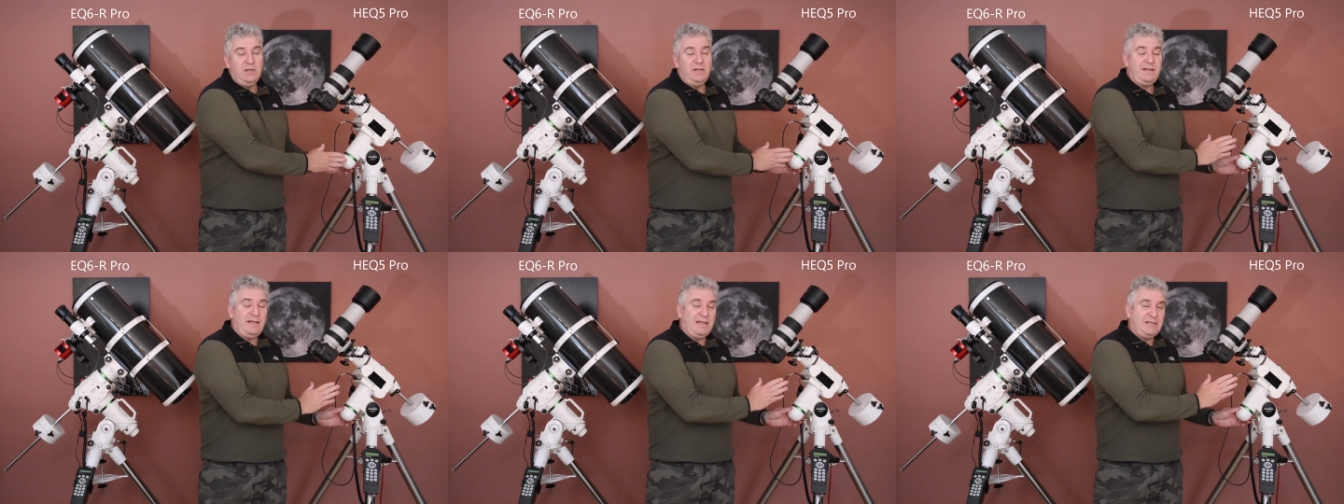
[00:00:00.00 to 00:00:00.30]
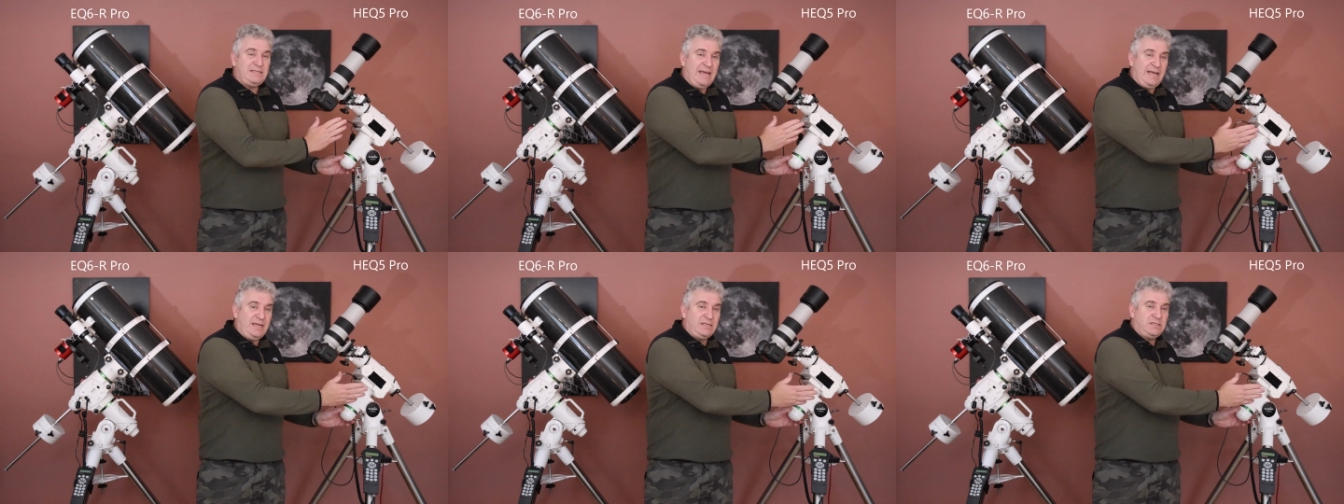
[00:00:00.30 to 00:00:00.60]

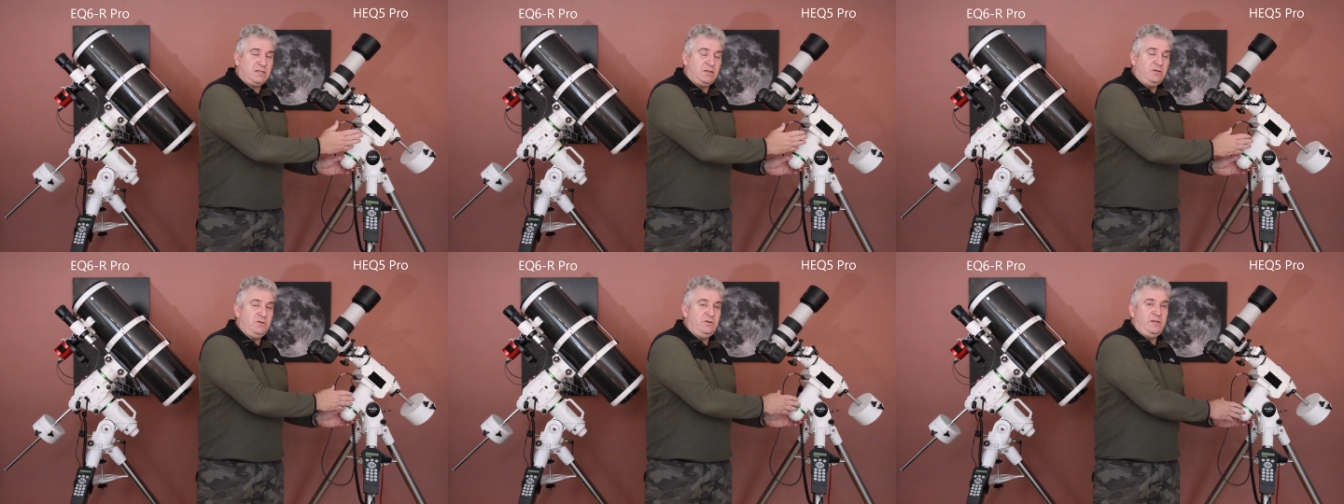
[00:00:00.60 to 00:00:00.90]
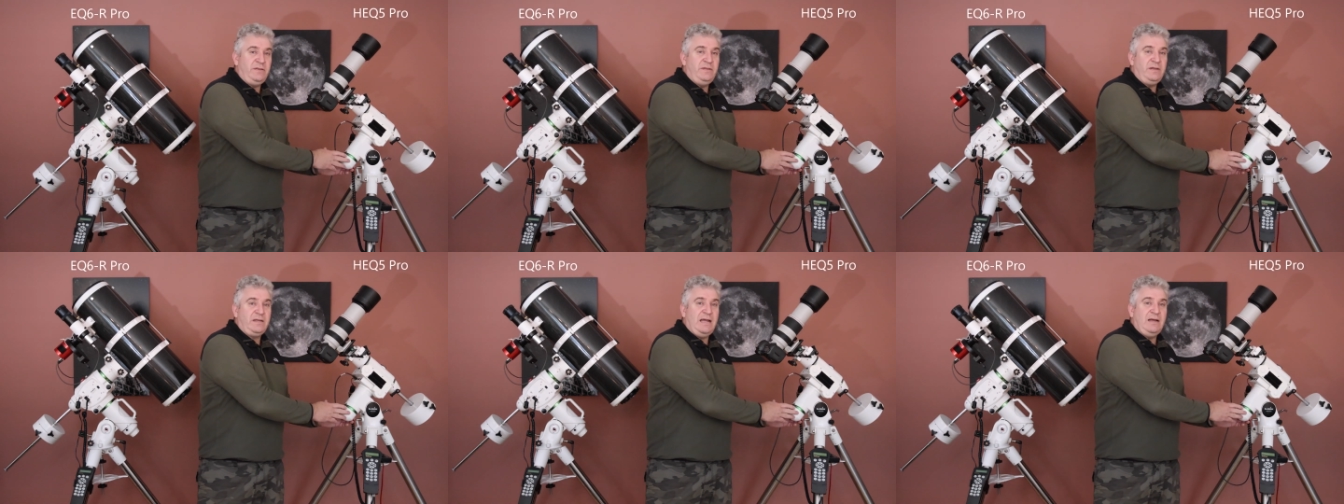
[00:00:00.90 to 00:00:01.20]
that's
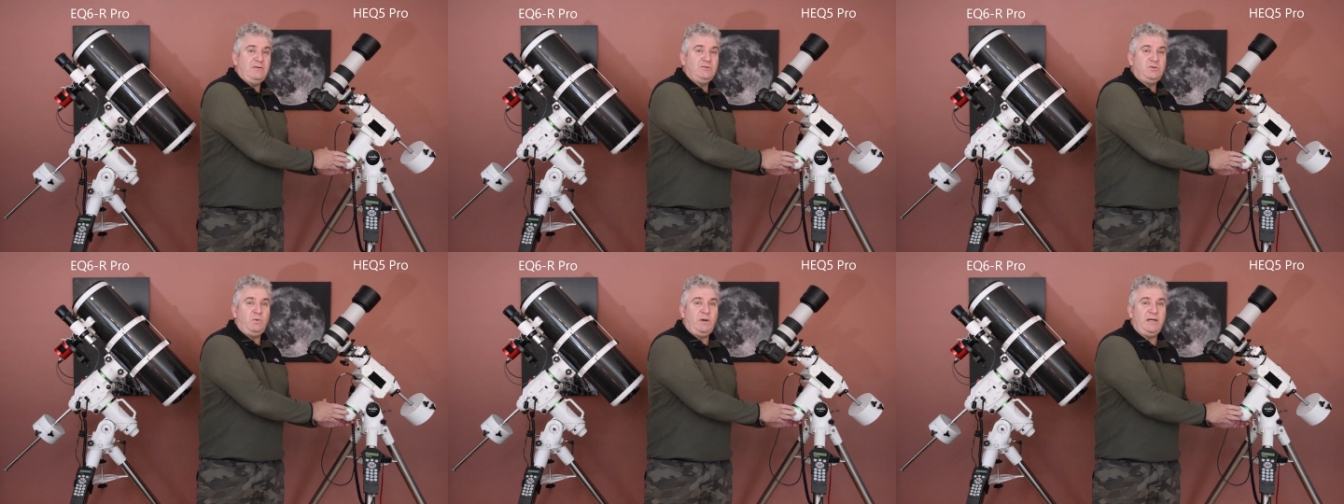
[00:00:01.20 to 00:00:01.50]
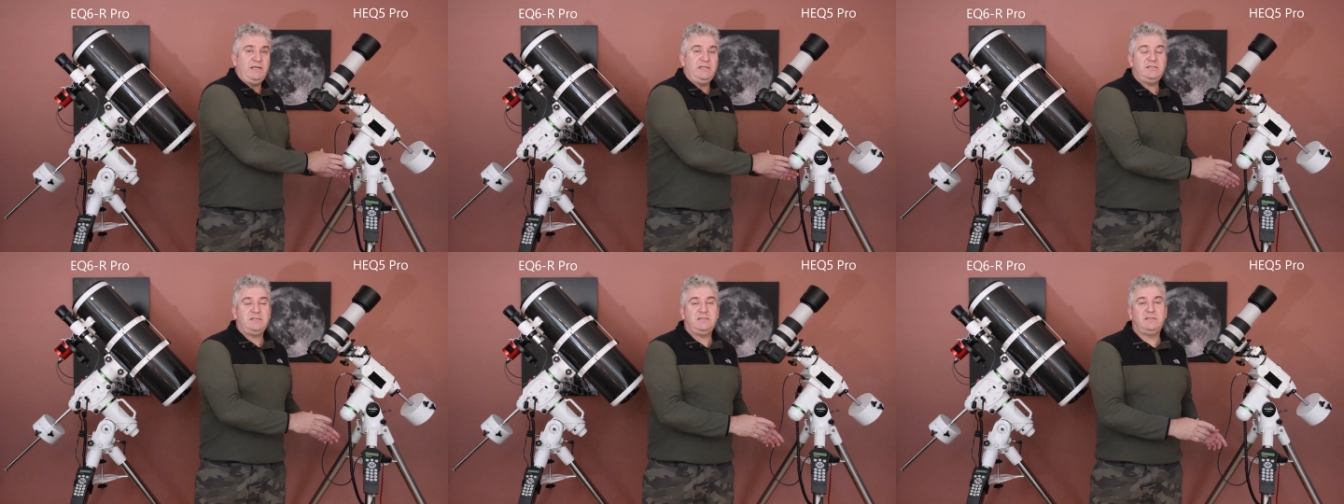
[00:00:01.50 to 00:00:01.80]
excluding the
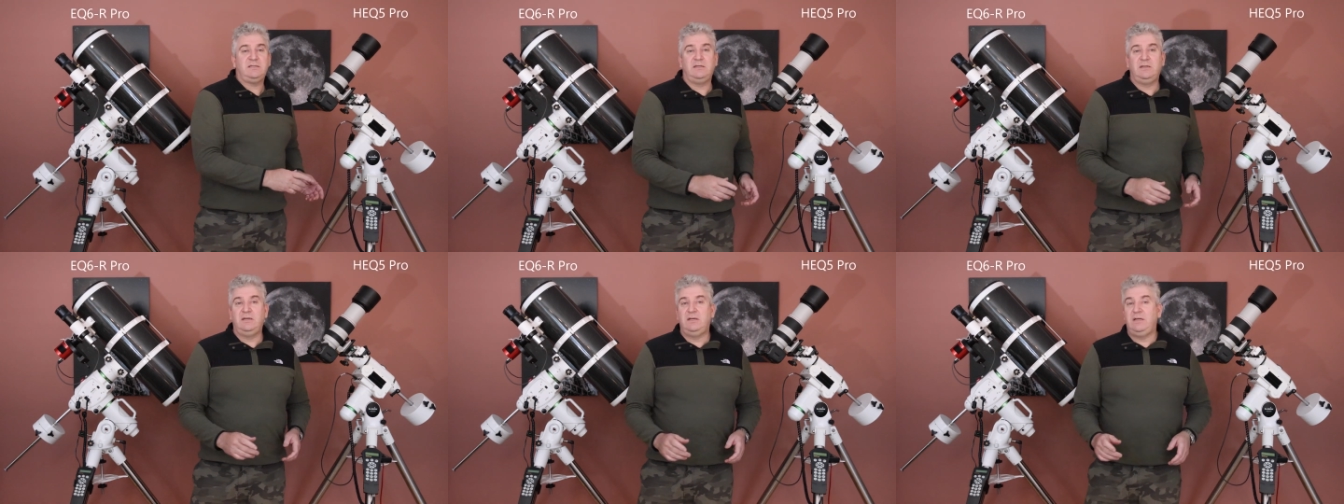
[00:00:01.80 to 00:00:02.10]
counterweights,